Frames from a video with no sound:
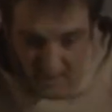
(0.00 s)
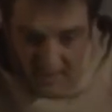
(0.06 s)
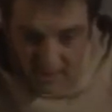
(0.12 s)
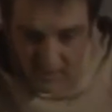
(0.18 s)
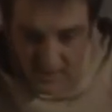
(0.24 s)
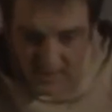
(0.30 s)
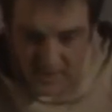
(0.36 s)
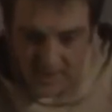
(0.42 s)
I
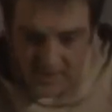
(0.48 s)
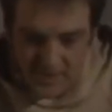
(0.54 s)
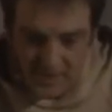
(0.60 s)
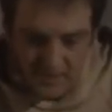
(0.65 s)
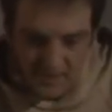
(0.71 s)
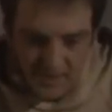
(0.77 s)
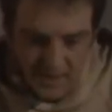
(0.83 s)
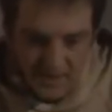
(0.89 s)
was
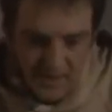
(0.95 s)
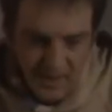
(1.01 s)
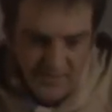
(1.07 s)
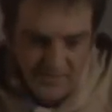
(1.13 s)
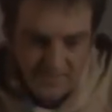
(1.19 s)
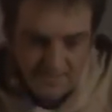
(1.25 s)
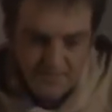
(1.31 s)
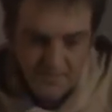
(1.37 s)
asking
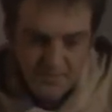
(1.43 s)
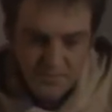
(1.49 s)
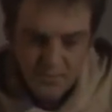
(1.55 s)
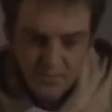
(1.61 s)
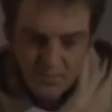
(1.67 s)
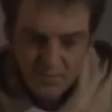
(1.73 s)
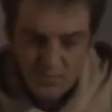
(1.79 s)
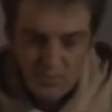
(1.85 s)
myself
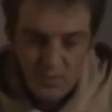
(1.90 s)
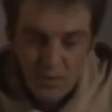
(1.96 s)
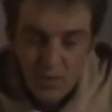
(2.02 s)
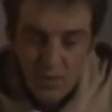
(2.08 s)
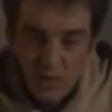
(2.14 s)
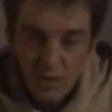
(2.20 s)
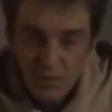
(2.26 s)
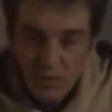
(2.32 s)

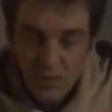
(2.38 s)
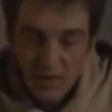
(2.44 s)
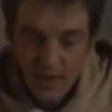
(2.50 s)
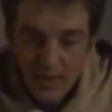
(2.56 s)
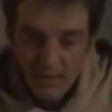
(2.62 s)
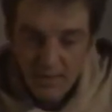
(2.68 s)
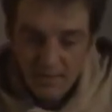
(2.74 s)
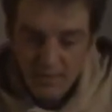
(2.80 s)
what would
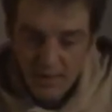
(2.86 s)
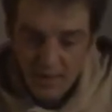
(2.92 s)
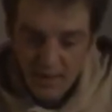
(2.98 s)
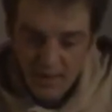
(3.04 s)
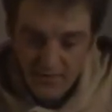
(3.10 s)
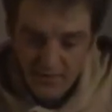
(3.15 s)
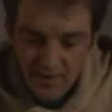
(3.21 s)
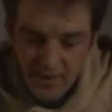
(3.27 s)
happen
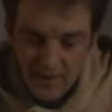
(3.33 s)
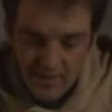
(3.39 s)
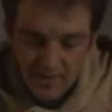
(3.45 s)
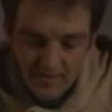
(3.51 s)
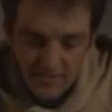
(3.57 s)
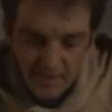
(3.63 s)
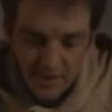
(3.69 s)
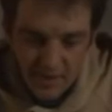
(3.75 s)
if I
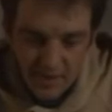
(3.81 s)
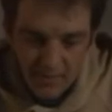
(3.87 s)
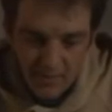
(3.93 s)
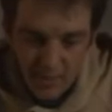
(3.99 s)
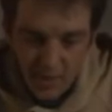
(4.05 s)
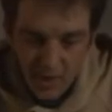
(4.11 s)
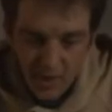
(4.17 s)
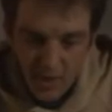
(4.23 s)
um, uh,
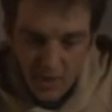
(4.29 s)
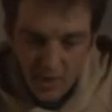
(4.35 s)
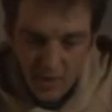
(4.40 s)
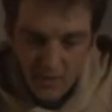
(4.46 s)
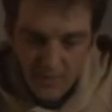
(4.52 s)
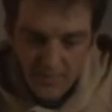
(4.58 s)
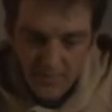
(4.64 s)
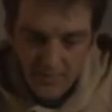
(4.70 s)
boil
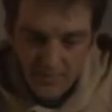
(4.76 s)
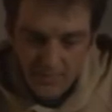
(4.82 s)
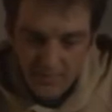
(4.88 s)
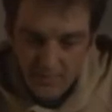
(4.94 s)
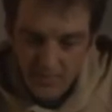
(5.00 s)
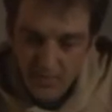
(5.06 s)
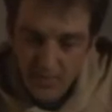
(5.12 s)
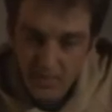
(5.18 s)

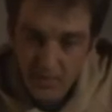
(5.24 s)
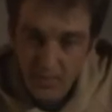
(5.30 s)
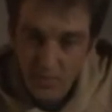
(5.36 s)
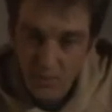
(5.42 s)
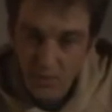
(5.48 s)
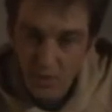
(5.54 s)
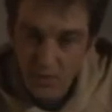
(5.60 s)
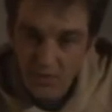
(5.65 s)

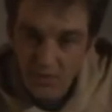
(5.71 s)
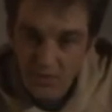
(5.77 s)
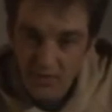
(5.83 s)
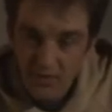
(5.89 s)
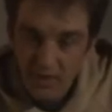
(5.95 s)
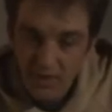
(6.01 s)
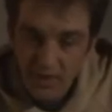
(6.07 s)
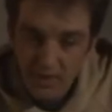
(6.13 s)

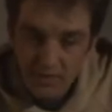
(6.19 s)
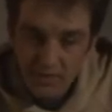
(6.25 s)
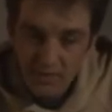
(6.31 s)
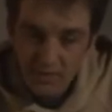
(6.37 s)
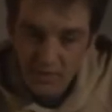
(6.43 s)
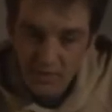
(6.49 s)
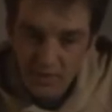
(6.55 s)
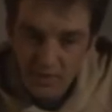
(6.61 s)
water and
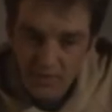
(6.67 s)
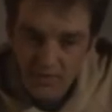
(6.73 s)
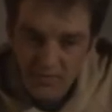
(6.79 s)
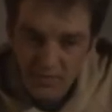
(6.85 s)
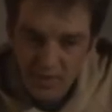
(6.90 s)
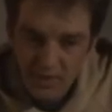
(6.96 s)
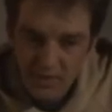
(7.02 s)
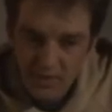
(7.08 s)
put a lot
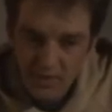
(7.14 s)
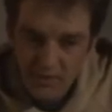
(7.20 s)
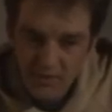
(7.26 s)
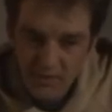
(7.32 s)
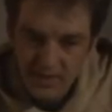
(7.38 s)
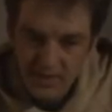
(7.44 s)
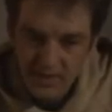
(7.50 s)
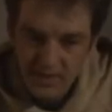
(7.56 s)
of piezo
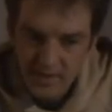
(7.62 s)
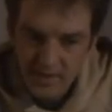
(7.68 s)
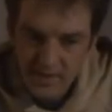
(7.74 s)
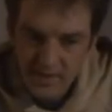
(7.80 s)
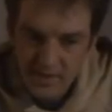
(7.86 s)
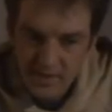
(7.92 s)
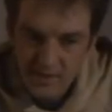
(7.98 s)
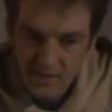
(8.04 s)
crystals
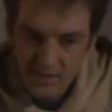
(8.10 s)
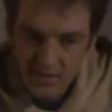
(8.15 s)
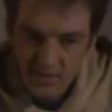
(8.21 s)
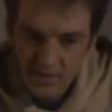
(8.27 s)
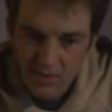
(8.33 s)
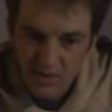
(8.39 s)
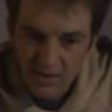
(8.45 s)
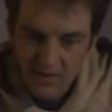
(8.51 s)
in it
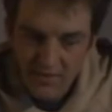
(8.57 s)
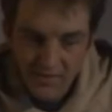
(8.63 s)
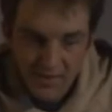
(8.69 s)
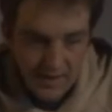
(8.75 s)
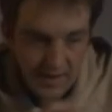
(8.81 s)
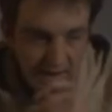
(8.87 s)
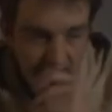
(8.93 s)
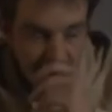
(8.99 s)
or if
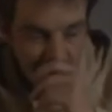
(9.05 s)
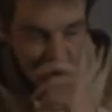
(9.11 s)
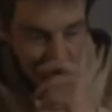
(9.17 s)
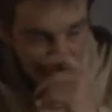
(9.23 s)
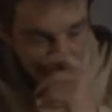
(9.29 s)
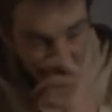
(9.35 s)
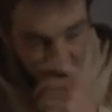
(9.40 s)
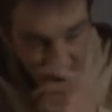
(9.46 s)
I
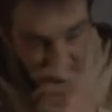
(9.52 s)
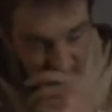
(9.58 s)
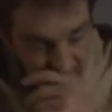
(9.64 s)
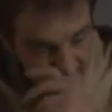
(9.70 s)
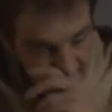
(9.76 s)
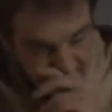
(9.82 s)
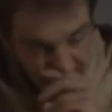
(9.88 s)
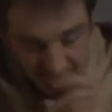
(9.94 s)

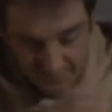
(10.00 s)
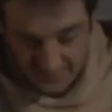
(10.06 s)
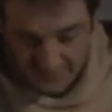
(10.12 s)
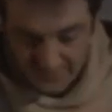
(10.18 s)
um,